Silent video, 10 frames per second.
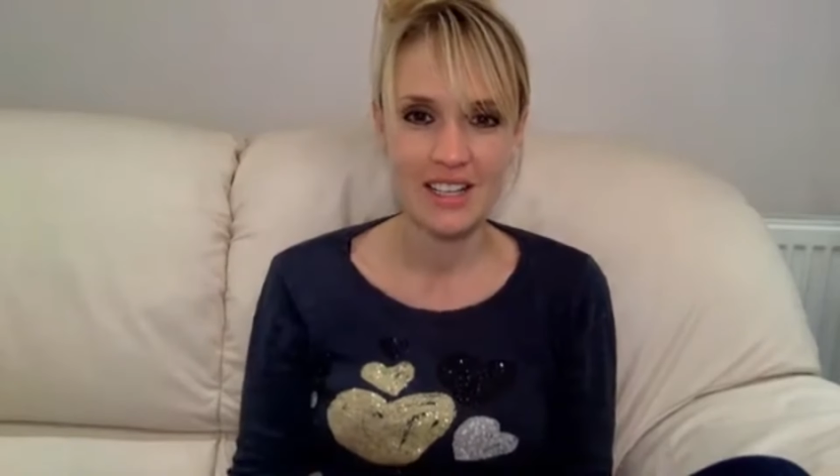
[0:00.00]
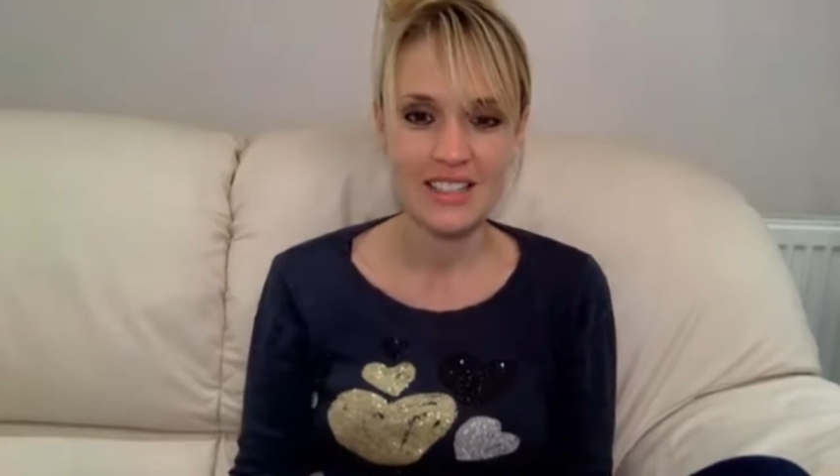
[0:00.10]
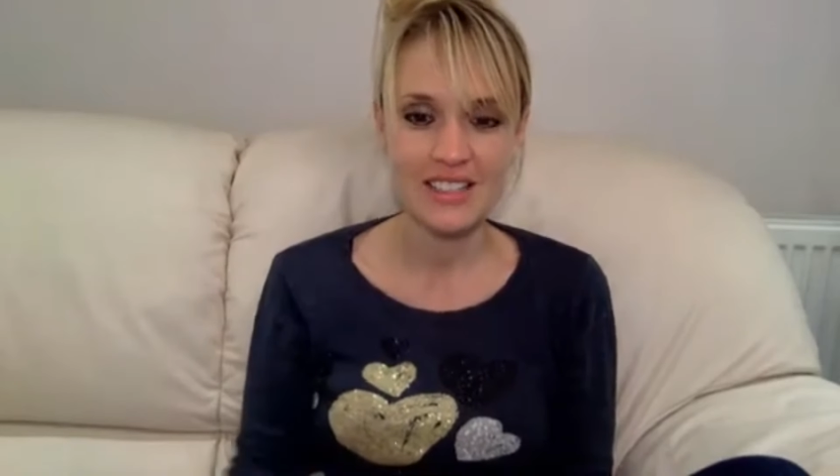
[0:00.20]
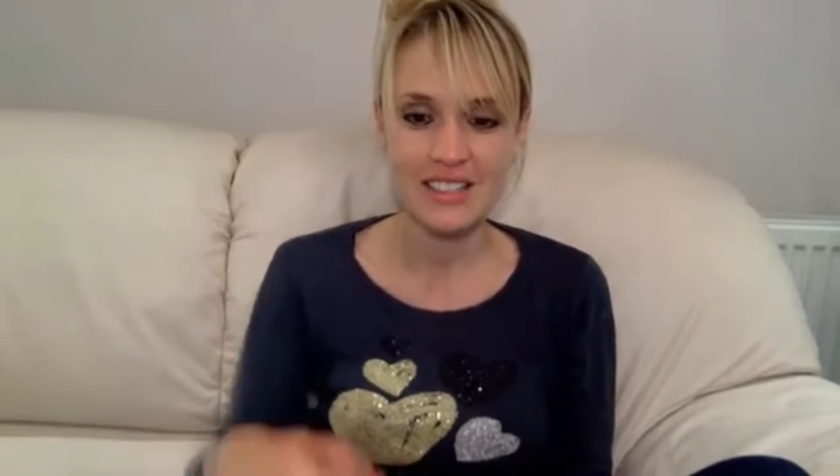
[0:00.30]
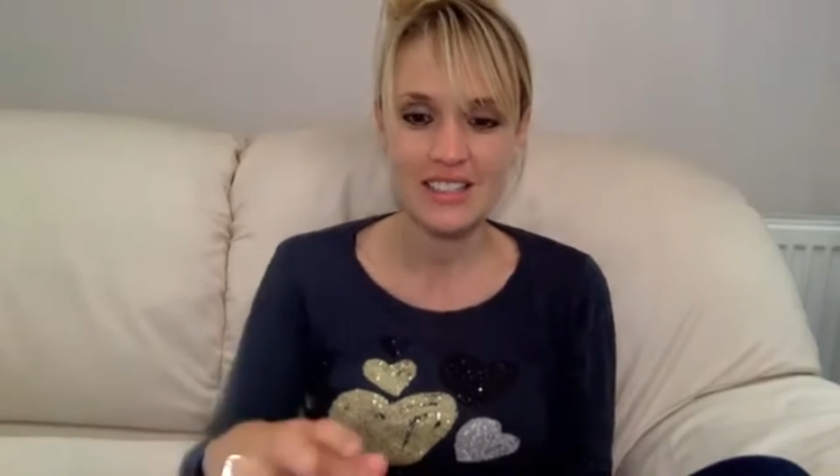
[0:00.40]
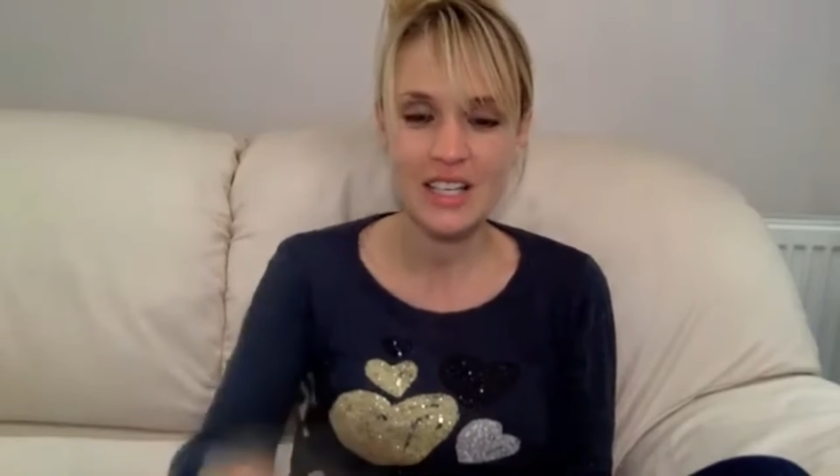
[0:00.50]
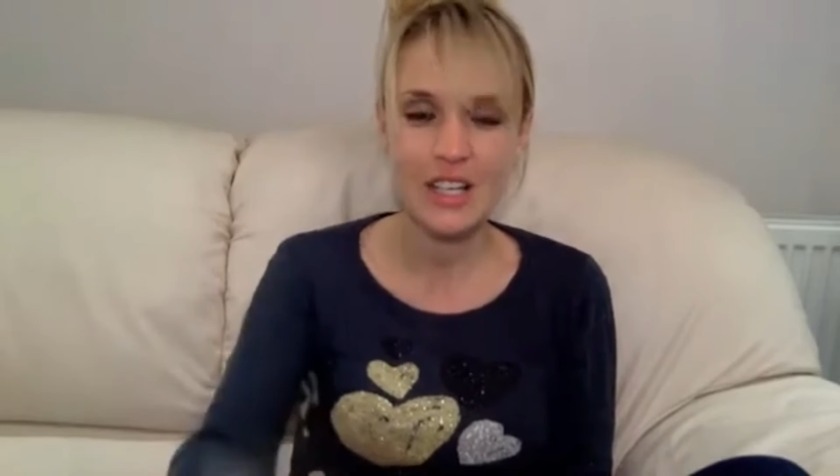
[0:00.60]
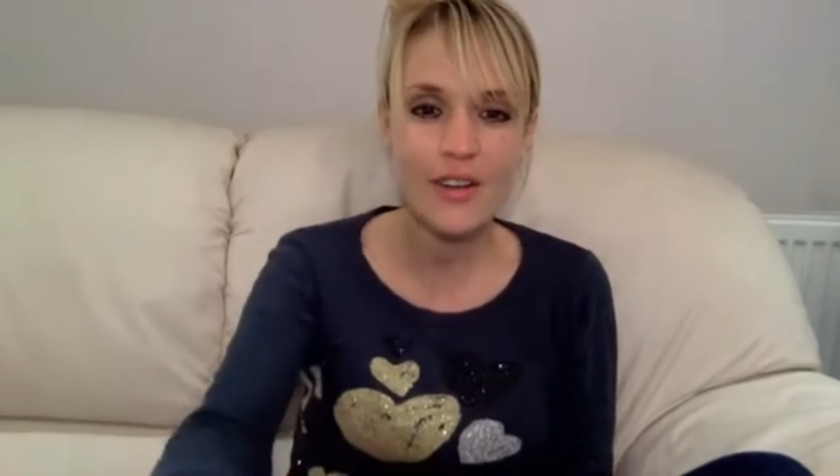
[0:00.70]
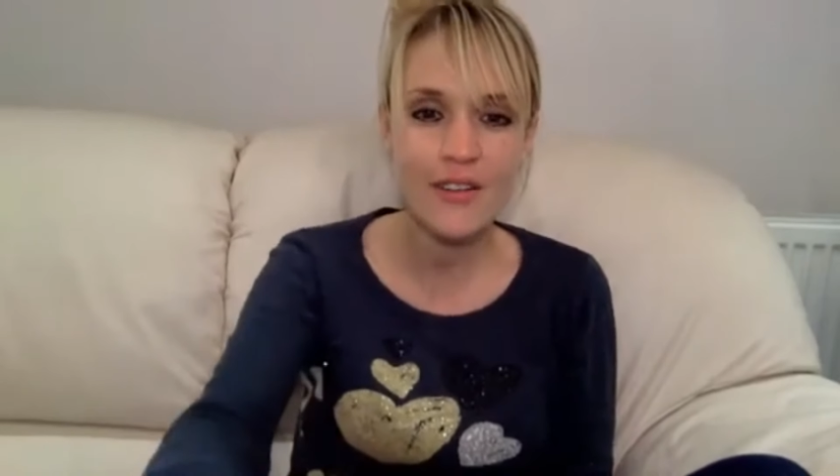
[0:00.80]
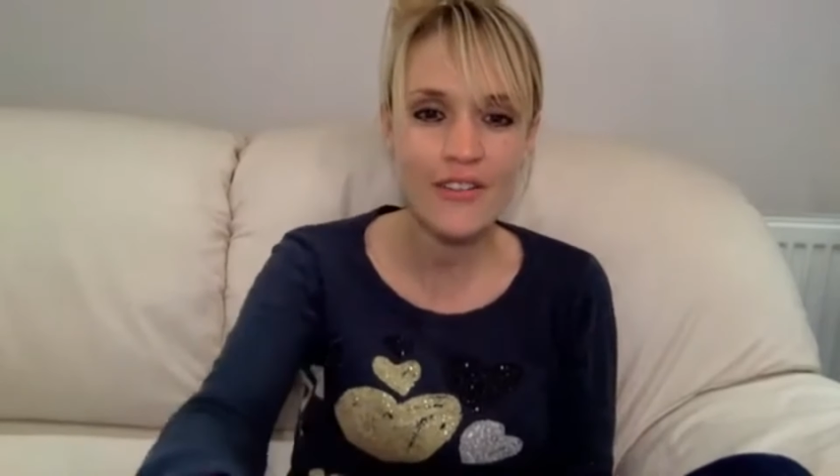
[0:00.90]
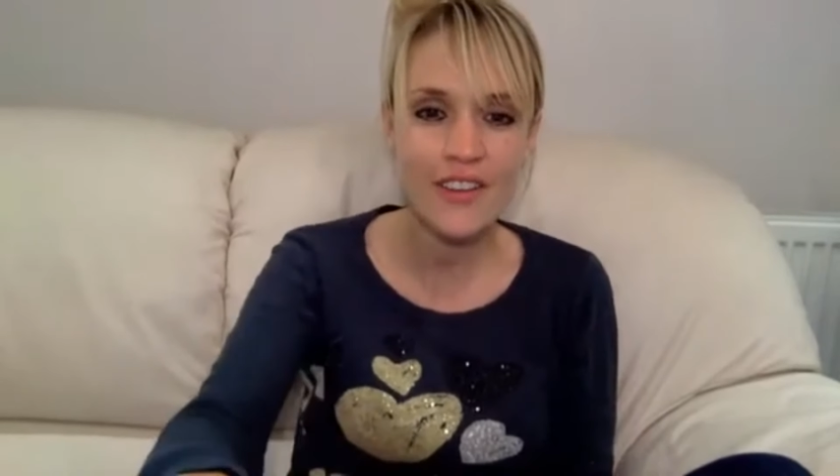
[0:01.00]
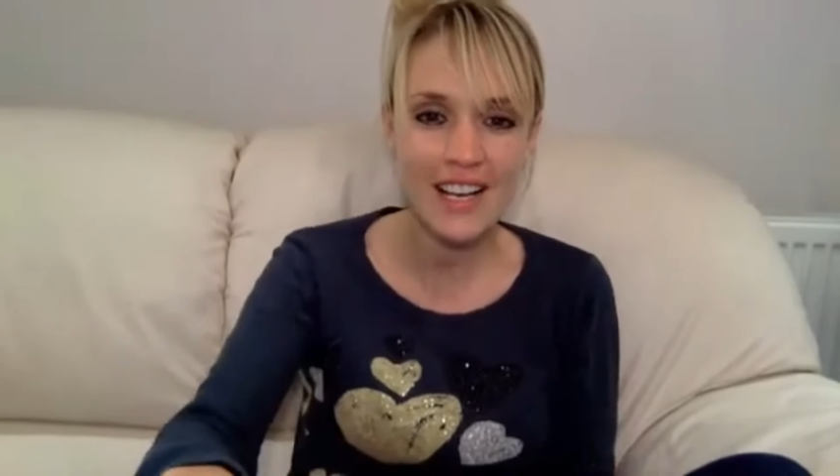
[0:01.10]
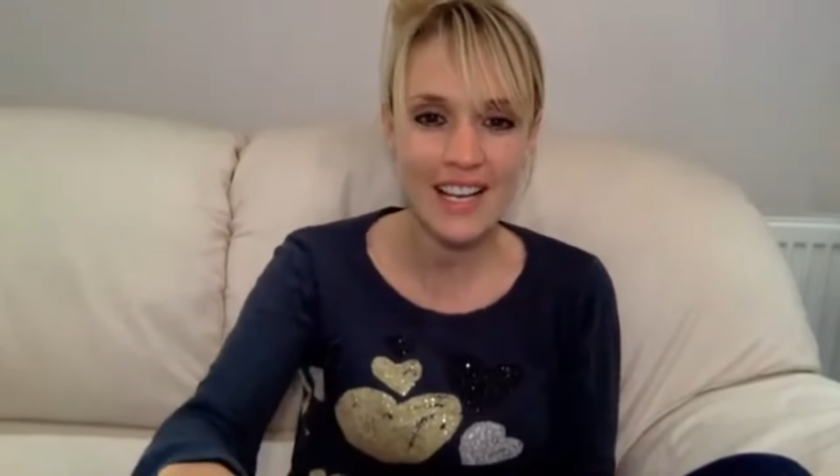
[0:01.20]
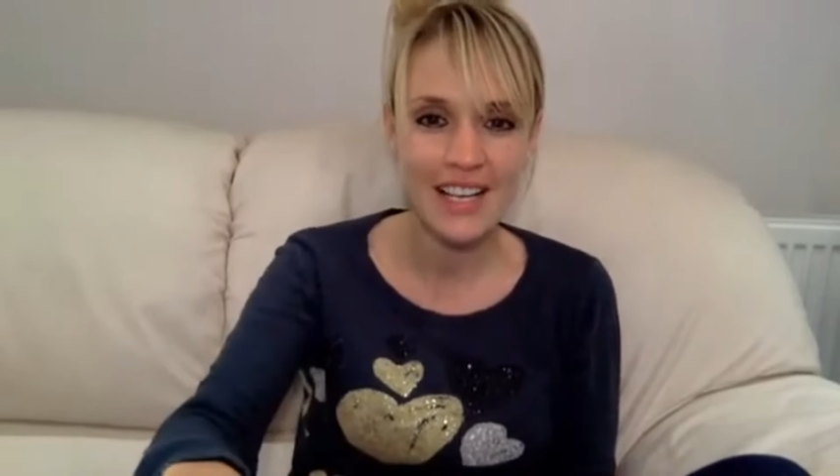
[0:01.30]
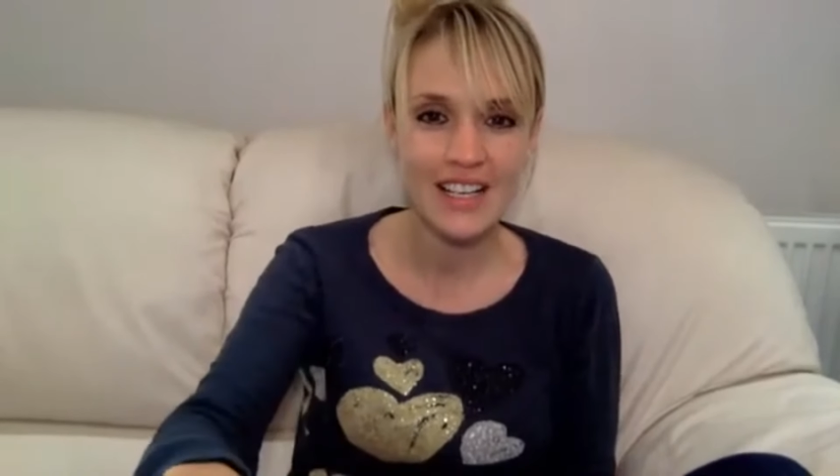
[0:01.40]
This isn't a you
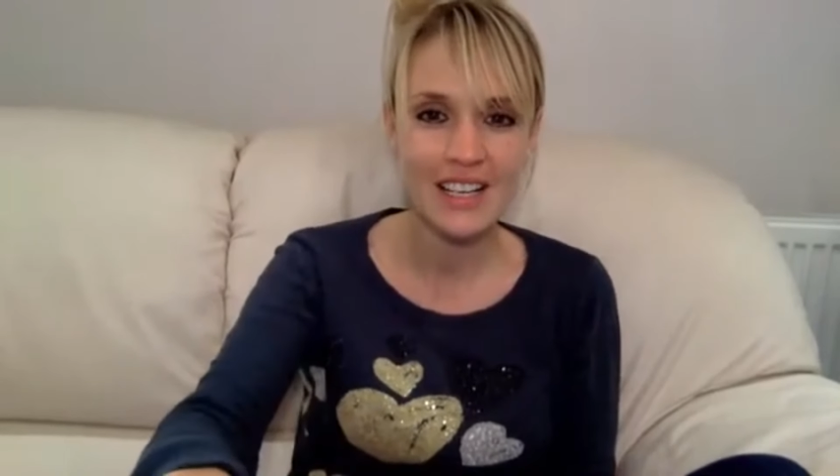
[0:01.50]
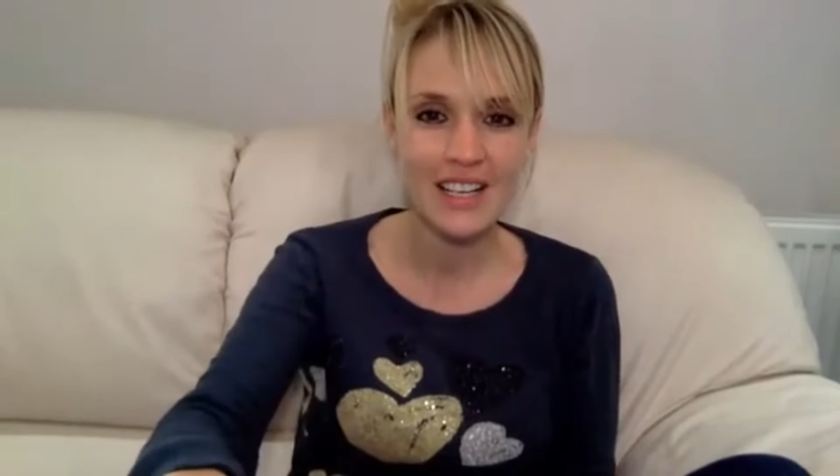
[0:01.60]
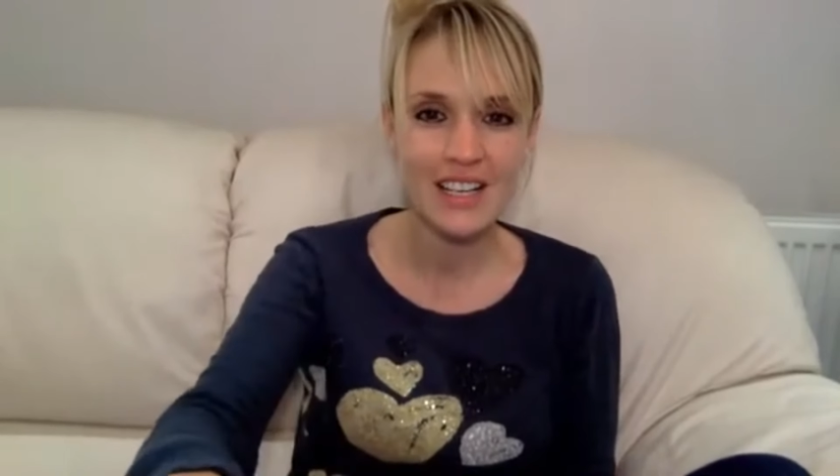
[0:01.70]
feeling.